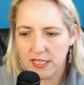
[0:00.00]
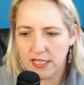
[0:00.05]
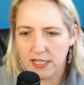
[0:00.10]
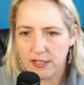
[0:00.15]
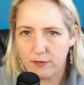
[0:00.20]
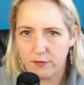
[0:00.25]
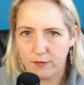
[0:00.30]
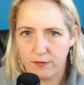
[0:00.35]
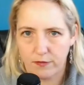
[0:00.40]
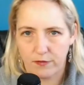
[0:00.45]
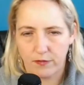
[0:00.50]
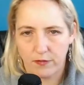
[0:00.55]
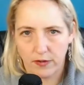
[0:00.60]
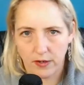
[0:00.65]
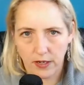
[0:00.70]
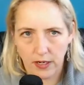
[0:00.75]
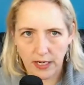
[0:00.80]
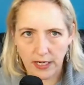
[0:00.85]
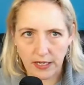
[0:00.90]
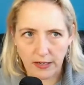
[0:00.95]
if
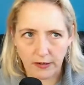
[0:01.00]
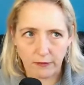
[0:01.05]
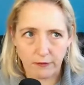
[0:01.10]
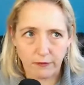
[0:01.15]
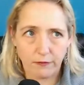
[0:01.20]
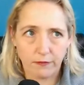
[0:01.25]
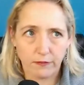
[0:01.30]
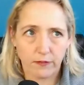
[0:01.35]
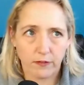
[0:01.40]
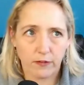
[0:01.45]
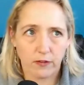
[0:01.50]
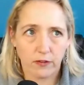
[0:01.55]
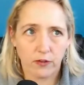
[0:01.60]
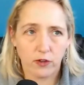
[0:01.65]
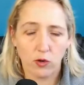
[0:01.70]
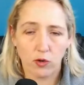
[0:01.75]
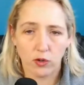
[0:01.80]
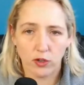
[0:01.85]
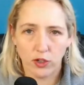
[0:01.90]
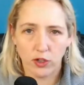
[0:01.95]

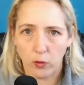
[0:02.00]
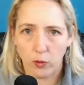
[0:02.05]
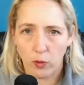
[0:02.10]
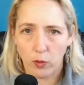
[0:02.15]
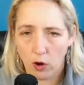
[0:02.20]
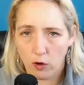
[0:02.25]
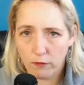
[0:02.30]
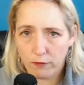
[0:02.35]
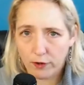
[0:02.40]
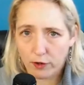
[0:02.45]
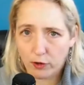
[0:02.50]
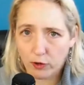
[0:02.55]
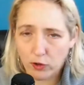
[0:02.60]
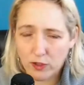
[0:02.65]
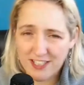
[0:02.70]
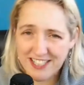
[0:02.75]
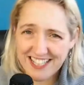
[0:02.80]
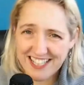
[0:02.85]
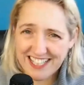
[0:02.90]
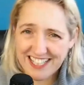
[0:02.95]
your new
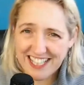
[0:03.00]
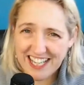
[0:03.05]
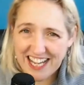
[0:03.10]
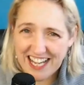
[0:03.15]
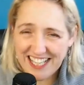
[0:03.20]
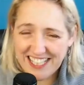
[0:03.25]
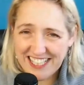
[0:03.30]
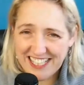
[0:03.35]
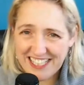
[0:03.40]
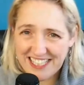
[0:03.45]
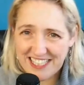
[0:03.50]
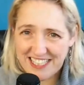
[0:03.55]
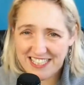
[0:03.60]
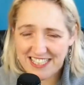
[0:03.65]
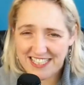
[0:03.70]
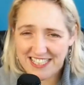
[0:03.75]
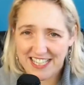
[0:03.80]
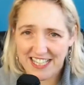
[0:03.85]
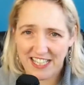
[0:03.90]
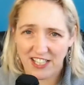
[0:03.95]
overlords at the Guardian
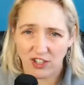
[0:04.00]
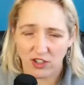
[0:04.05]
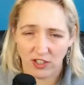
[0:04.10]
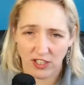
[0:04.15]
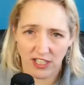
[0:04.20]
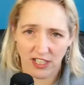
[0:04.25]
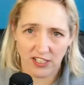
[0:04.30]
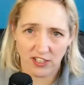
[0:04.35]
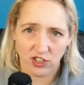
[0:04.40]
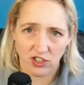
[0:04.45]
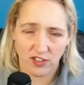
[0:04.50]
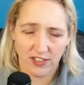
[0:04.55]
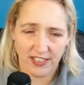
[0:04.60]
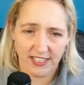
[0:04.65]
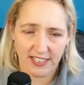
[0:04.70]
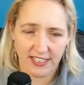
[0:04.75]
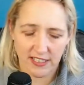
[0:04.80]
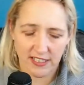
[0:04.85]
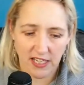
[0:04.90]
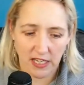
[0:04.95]
say you can't
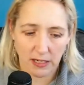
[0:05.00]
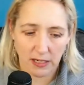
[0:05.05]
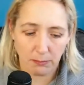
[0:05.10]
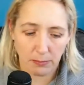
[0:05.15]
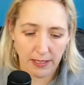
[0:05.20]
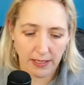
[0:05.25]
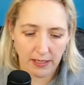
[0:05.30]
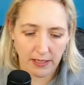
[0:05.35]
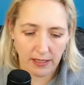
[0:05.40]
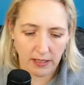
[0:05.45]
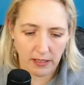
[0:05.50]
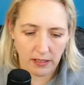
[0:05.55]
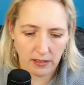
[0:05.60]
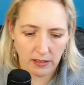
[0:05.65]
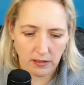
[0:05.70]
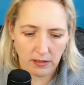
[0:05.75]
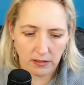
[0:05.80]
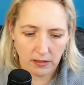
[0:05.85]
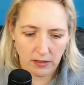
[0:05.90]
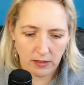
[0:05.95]
join us. I'd be
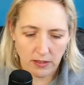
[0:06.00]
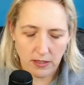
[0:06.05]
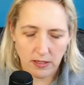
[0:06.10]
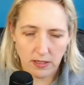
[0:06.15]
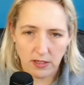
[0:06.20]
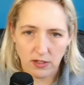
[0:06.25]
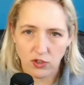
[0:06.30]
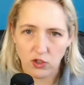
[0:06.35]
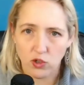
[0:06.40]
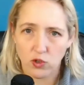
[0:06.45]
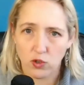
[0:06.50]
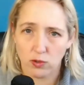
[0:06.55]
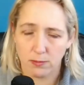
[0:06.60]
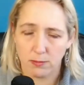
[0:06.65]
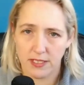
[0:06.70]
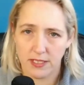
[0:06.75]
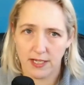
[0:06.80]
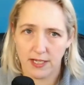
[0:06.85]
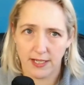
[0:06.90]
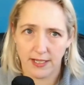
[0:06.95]

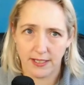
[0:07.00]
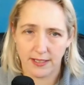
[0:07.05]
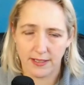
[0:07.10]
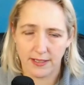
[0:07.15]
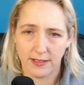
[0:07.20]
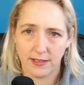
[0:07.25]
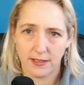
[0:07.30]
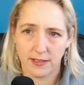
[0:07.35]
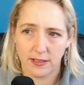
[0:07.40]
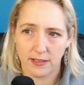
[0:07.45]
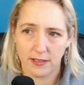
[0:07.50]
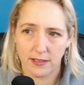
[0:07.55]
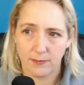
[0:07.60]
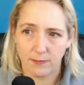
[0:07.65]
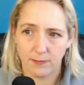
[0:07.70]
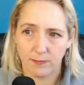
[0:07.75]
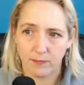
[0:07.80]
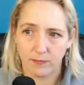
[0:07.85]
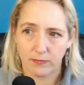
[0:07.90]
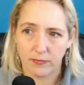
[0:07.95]
traumatized,
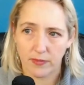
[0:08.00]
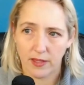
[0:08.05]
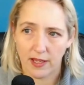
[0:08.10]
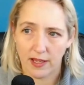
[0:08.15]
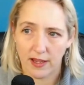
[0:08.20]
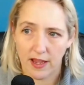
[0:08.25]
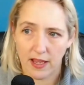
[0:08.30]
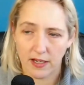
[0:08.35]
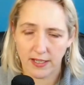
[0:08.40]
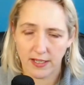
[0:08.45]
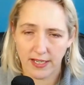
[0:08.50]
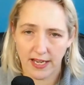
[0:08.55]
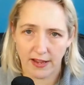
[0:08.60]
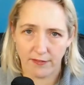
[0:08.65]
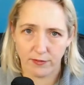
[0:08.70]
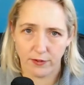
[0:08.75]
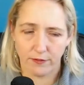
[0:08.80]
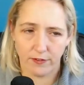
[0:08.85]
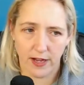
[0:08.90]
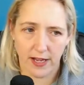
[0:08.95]
and I'd
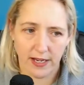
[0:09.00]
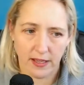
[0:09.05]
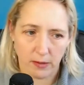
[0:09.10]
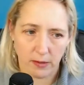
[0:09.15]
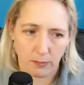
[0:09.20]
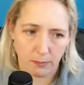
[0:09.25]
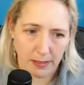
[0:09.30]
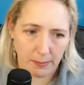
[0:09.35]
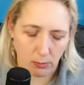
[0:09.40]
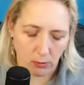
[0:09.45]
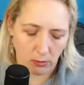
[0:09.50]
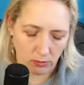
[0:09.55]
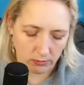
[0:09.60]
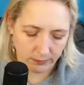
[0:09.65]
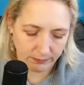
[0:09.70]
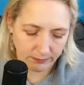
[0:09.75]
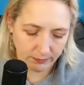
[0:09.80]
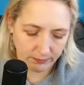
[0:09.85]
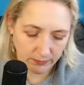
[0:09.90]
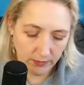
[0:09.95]
have to find other
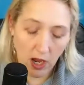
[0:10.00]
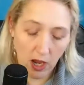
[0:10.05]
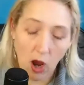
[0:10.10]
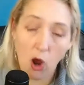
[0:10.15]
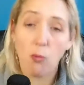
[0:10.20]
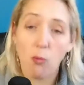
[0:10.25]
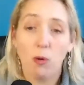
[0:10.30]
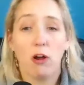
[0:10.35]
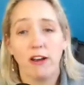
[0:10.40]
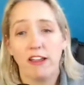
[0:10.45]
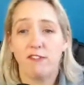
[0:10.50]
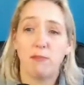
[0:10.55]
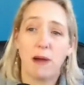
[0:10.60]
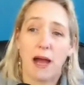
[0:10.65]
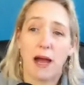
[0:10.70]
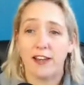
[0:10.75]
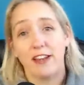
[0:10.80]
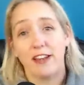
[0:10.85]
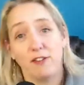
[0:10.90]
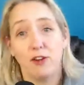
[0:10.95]
people. Oh well, never
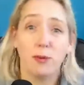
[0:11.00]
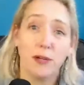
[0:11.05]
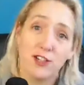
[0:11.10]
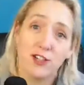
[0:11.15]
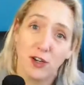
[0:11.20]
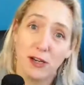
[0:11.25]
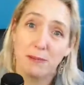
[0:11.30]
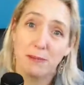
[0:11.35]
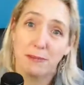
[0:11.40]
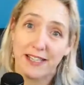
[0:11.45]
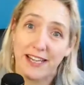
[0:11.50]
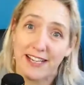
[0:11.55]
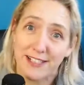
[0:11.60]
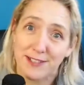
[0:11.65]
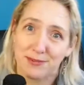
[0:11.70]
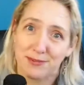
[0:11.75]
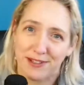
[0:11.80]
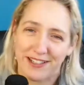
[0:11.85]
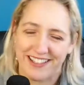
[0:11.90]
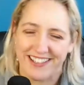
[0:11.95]
mind. If you want to join me
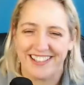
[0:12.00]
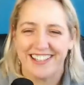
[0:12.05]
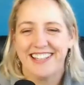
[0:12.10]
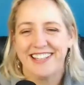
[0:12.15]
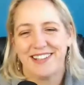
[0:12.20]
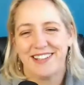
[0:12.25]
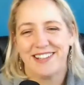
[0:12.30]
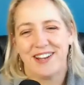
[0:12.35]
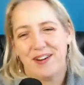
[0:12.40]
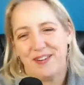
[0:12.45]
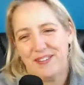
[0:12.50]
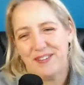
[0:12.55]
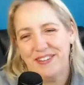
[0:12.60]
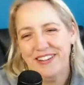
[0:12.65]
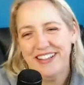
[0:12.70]
next week, no.